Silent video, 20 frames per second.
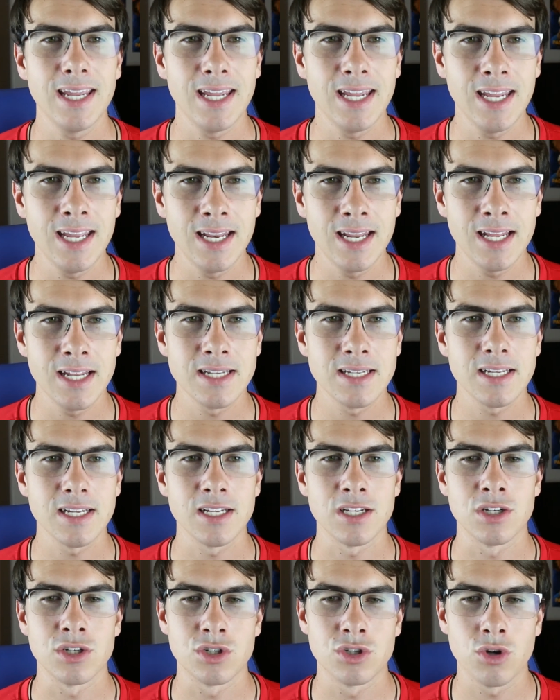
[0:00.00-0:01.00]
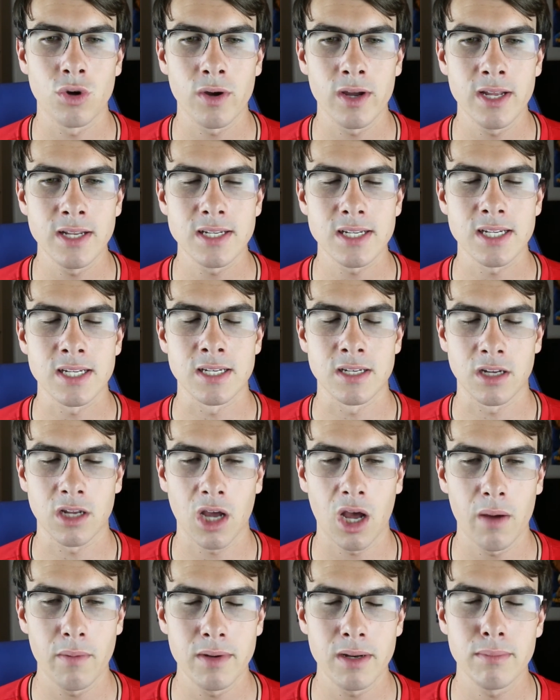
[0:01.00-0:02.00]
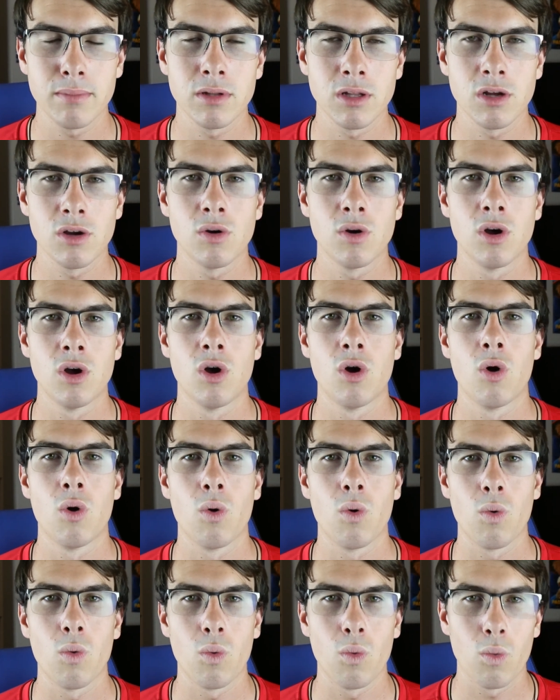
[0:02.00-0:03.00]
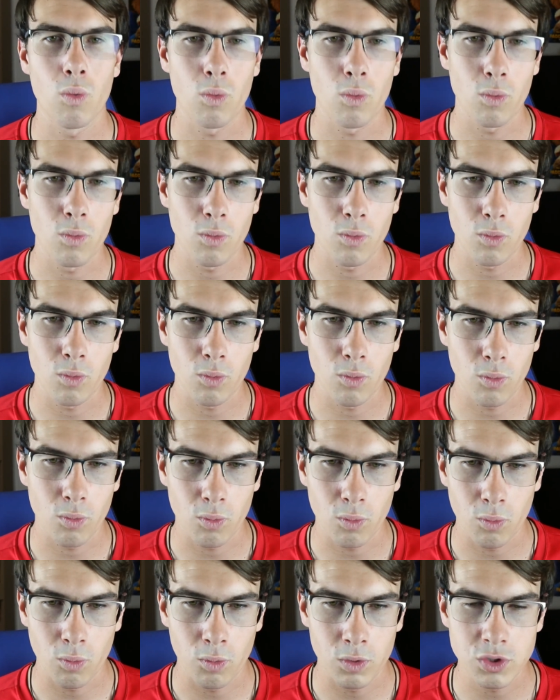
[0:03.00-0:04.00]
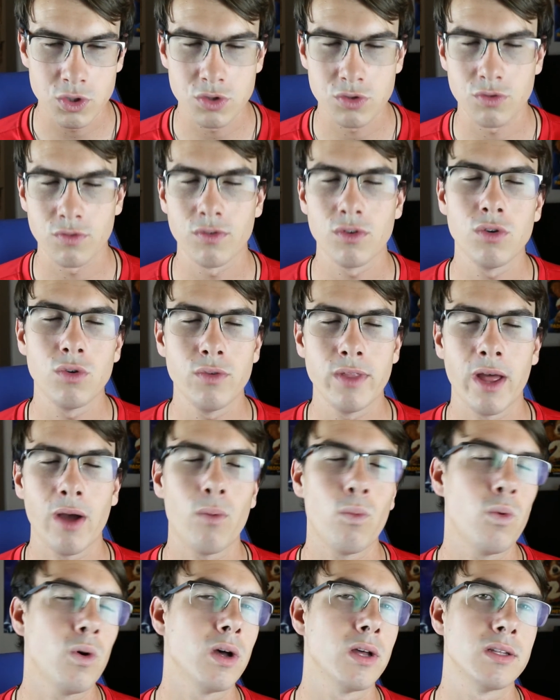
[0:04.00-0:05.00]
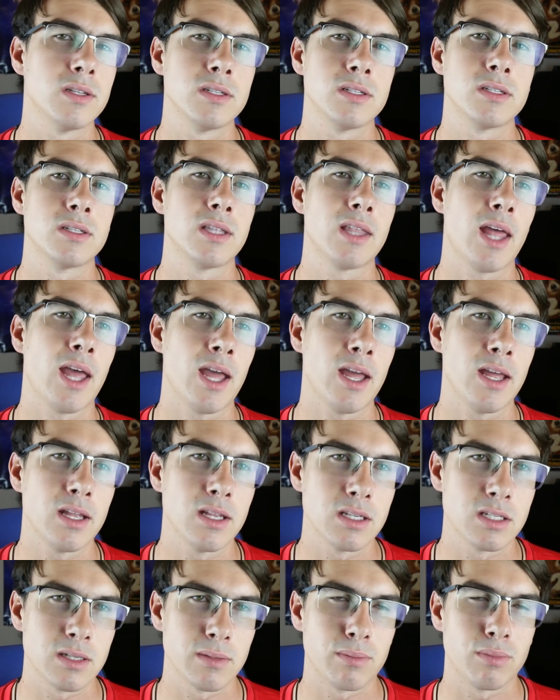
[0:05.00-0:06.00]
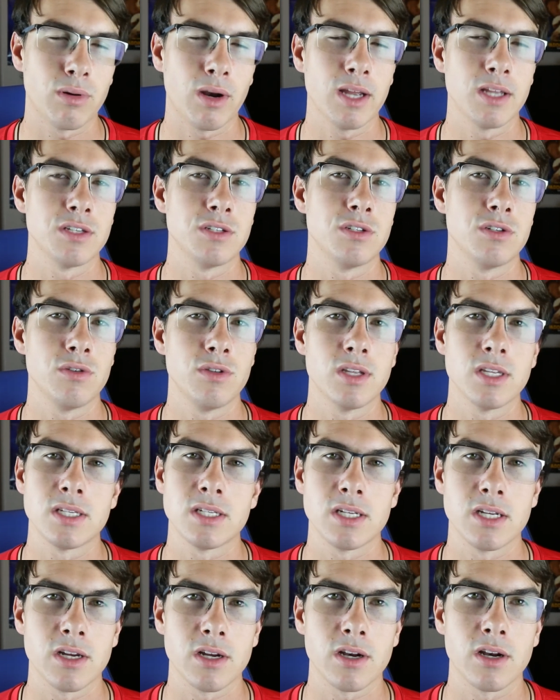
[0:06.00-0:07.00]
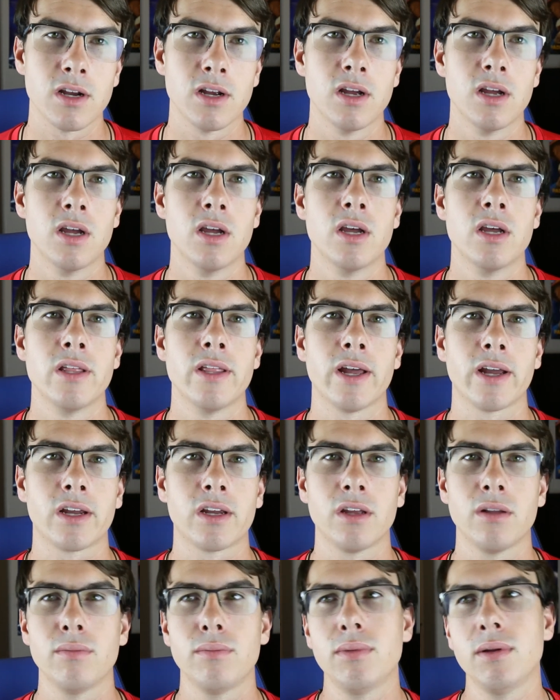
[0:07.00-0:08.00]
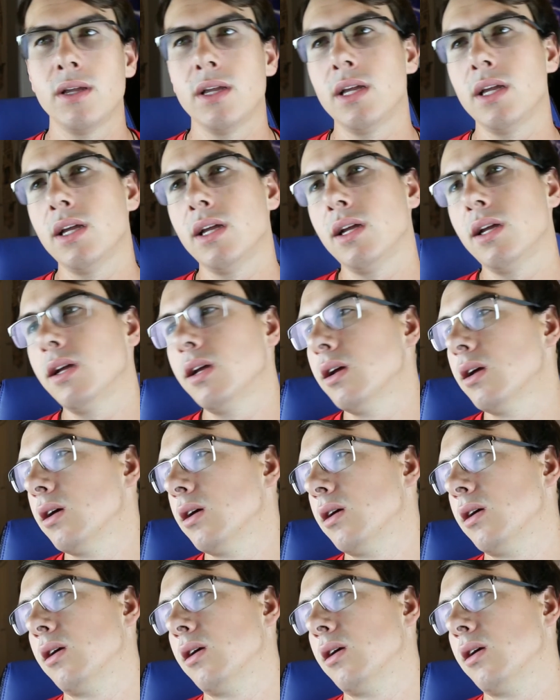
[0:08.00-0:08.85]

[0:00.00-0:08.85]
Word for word: eat it, enjoy it, and comment down below which food that was that surprised you this year. That could be